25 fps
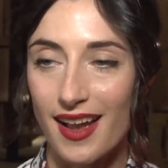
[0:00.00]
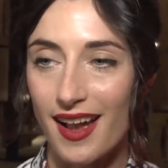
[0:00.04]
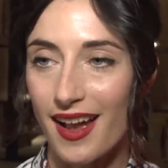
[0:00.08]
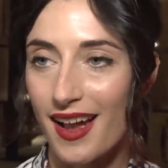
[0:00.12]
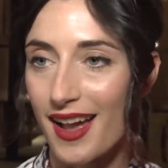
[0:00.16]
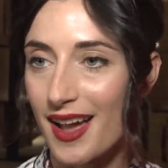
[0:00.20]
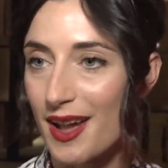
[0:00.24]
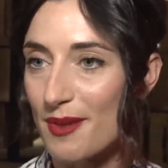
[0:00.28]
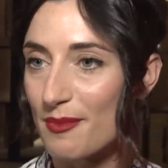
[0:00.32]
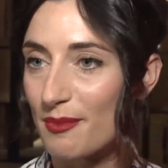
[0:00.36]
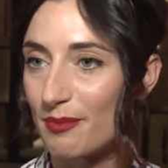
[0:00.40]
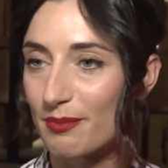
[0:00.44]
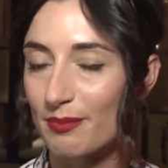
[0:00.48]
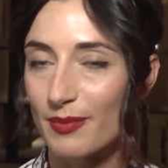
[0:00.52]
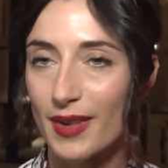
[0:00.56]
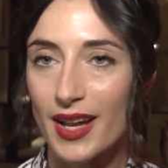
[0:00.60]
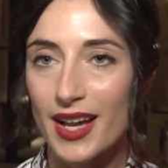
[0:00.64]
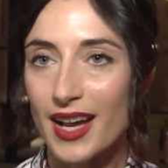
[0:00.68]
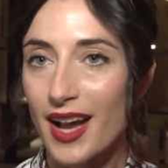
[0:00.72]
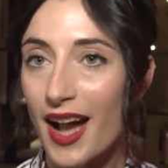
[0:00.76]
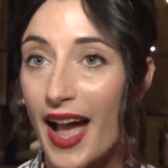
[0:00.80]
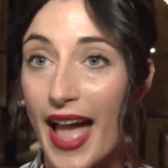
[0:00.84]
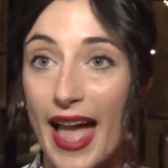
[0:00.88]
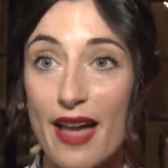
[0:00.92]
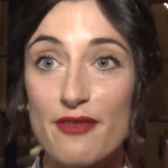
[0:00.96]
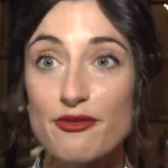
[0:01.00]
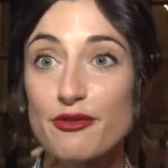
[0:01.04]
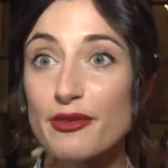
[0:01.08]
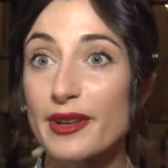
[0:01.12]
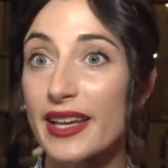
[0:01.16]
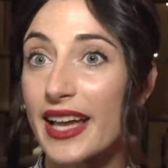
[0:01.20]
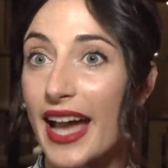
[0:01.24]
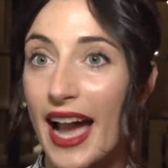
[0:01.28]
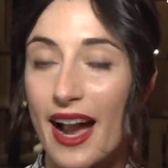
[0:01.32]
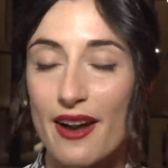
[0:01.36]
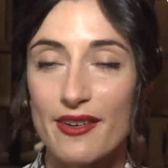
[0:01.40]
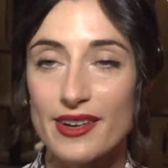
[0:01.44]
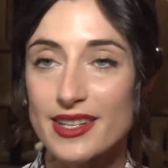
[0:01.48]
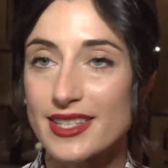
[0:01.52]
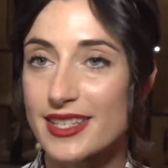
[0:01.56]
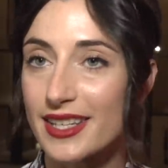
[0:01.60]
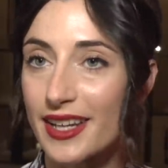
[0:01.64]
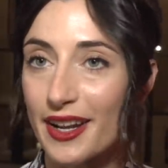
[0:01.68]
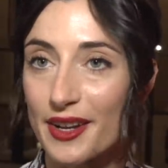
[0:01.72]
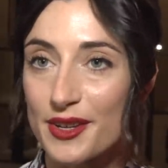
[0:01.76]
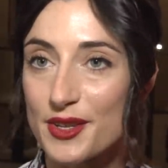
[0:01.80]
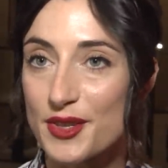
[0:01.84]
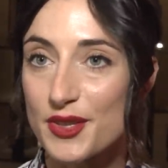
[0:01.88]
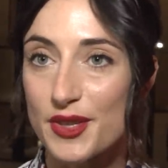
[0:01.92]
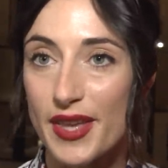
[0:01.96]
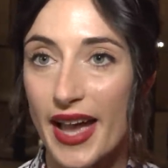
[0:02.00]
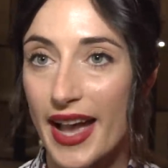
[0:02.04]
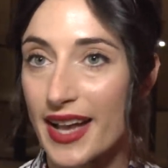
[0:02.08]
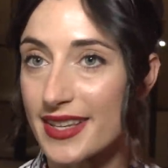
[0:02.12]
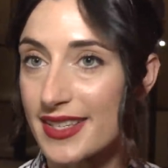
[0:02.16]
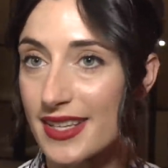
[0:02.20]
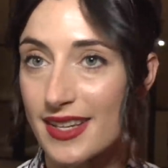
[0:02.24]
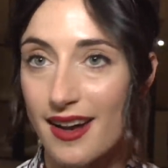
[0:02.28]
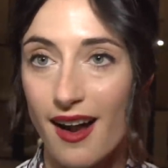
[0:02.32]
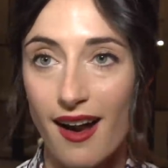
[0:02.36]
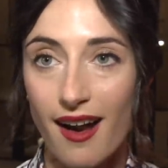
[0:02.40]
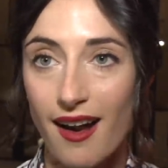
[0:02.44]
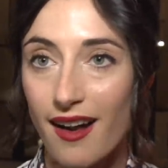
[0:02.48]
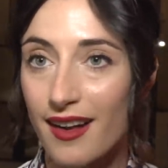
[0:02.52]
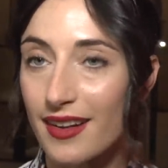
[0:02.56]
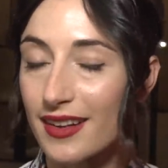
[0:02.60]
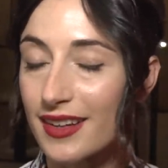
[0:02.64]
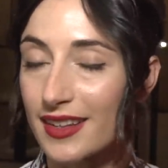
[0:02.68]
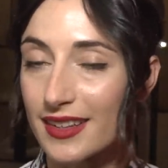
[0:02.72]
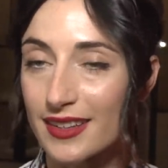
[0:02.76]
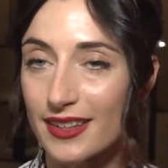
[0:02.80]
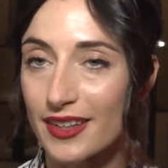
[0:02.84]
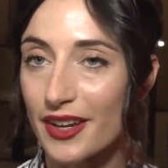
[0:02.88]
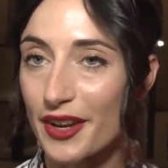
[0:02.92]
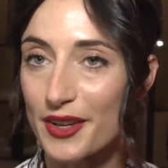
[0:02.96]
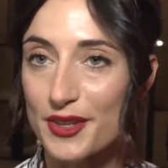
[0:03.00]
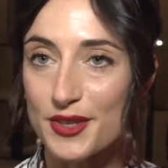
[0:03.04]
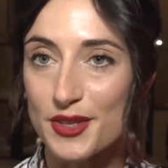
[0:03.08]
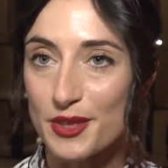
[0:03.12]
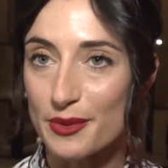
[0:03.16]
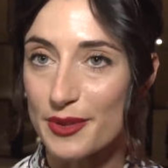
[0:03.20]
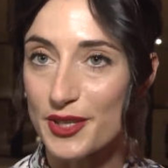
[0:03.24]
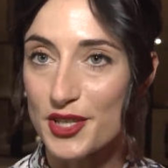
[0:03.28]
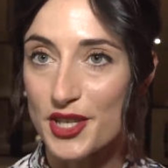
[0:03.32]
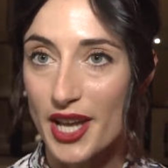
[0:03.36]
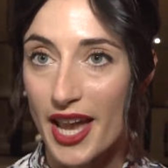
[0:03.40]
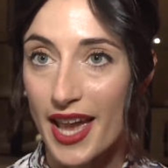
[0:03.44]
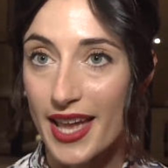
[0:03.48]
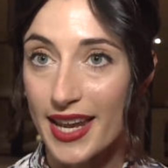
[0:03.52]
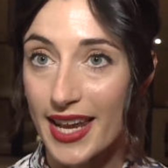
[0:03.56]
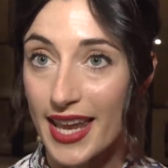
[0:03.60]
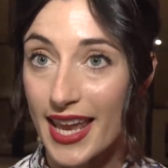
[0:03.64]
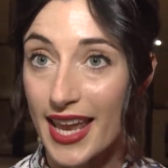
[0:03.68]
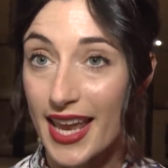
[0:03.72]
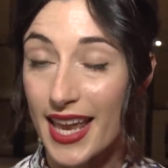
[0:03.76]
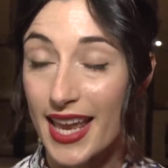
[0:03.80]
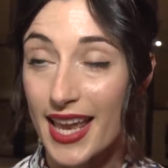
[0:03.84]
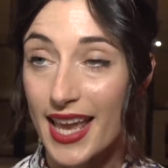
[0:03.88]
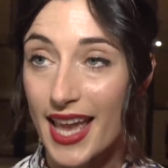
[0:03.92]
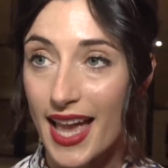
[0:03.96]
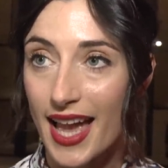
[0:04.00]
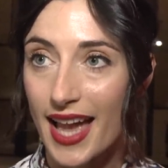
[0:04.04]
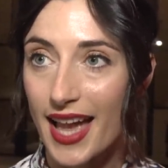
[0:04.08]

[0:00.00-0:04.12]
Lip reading: Every character has an arc and goes through a journey.